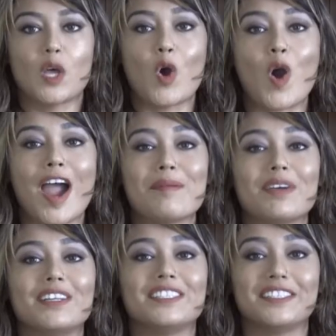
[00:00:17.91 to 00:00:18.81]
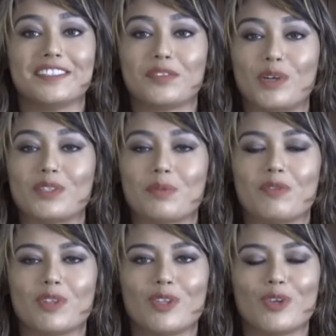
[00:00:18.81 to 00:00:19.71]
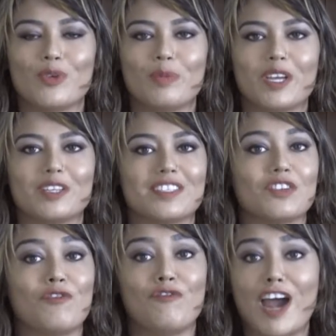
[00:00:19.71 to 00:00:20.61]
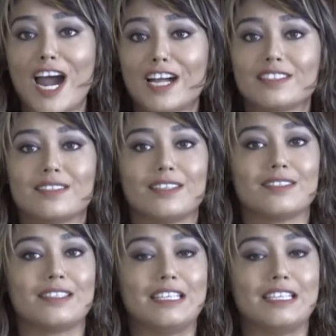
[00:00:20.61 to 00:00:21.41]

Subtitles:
So I'm gonna share this recipe with you because it's fast and it's